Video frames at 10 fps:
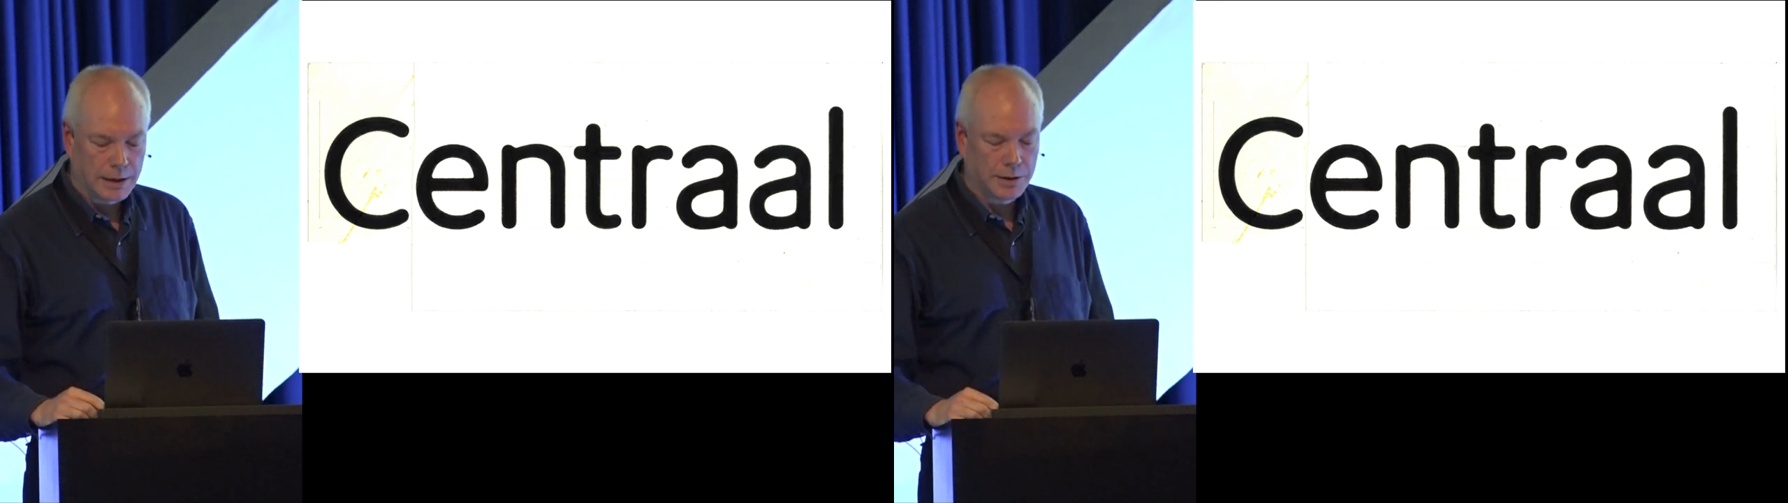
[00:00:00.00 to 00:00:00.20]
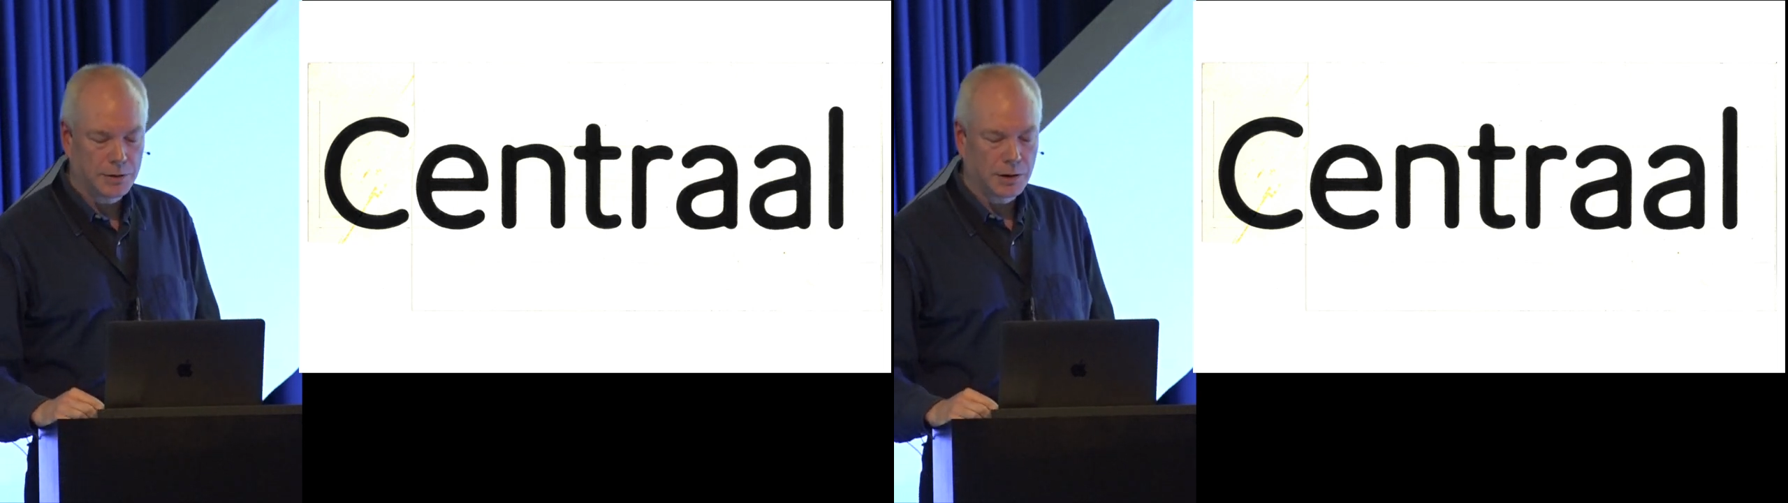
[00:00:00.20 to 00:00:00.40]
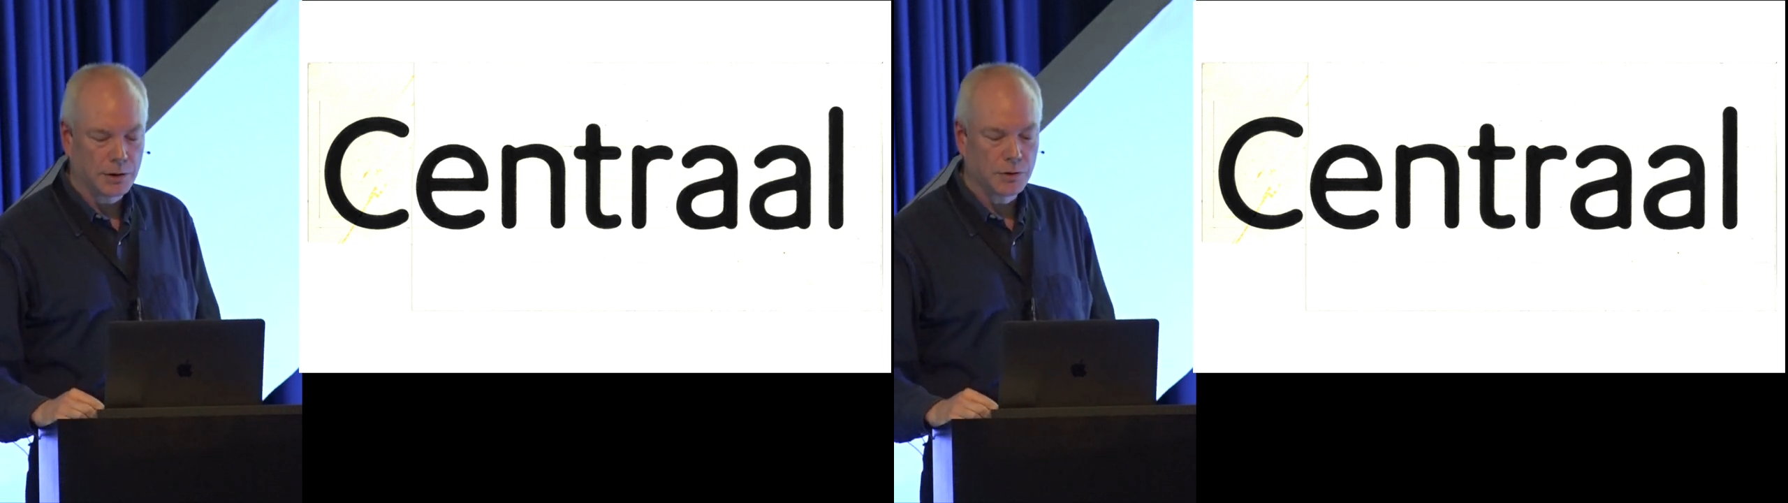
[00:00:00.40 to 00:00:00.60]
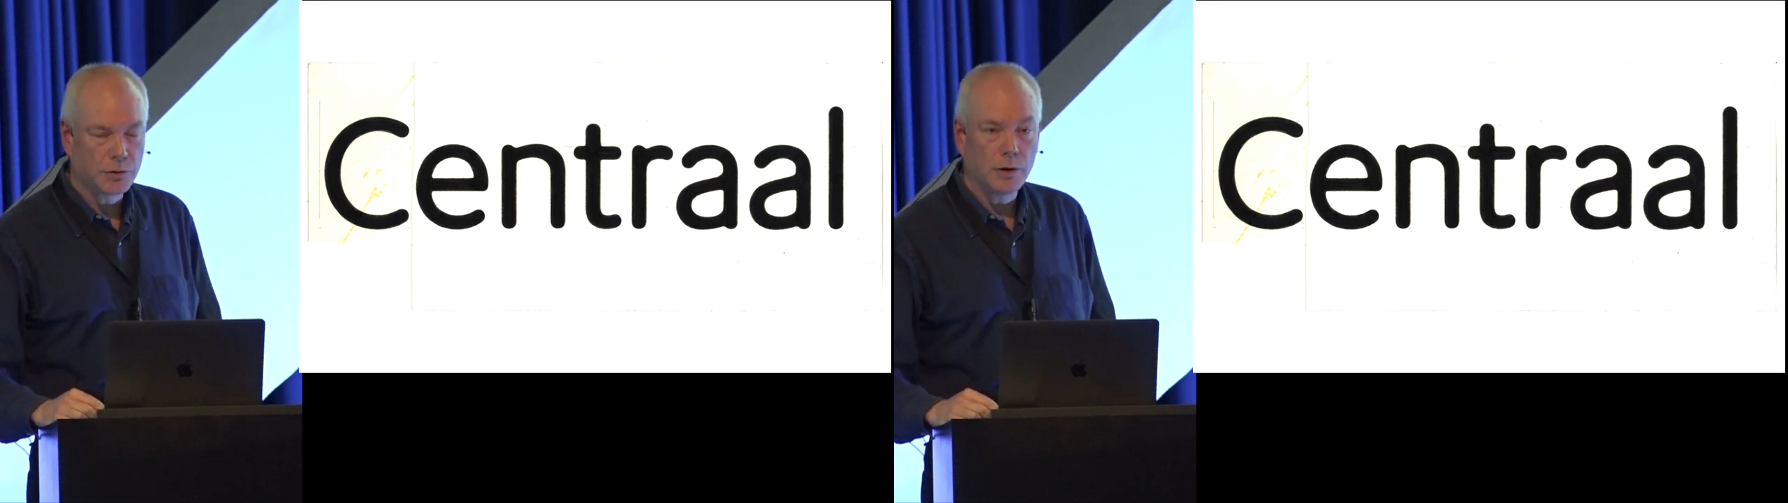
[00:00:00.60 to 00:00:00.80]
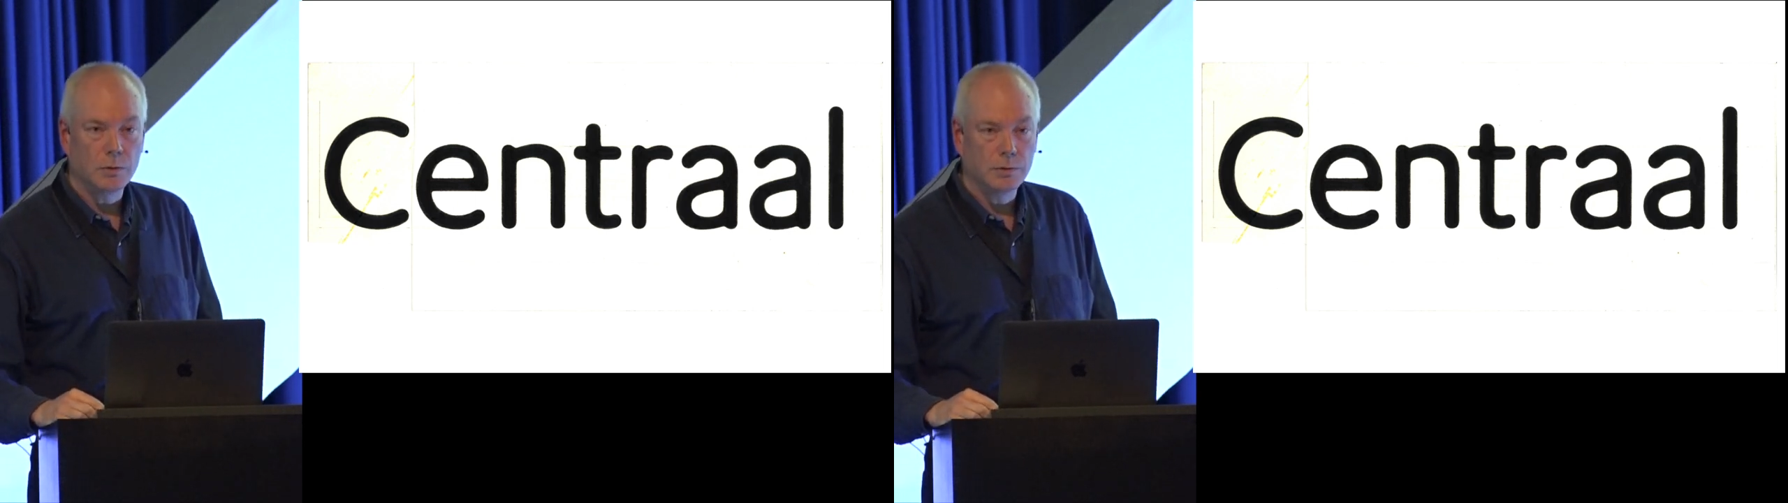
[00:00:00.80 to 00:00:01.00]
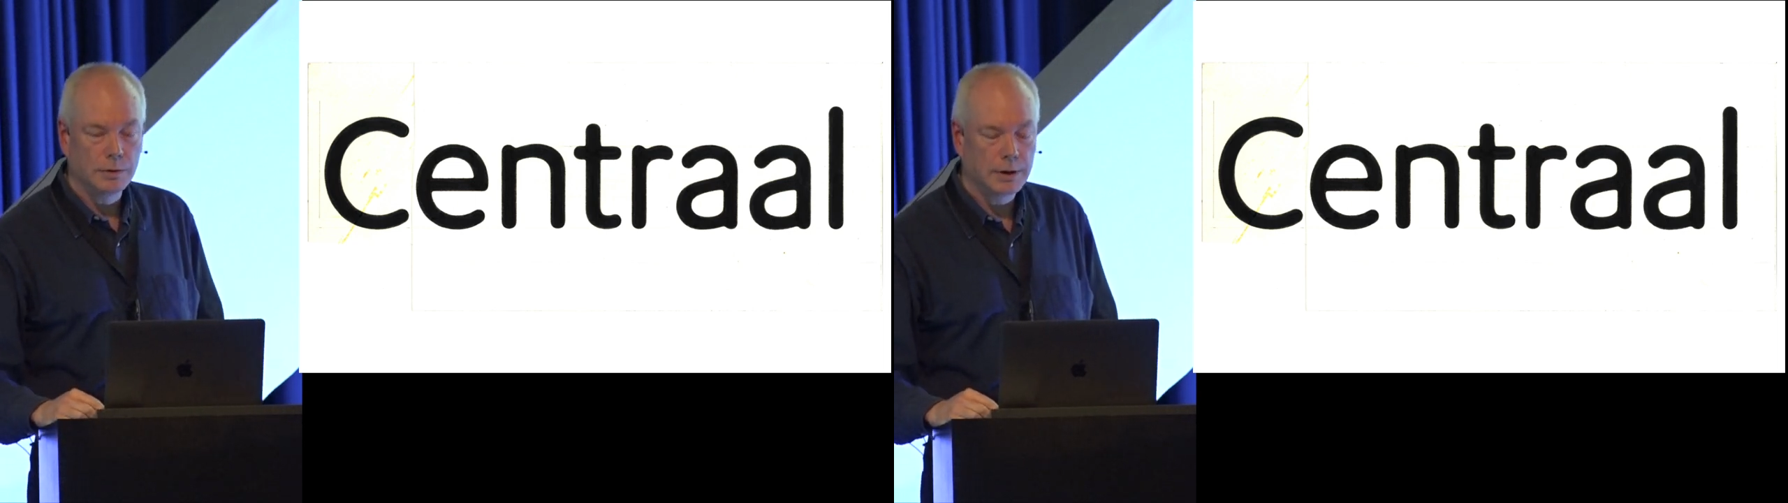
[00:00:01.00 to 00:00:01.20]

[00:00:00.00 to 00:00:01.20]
as to control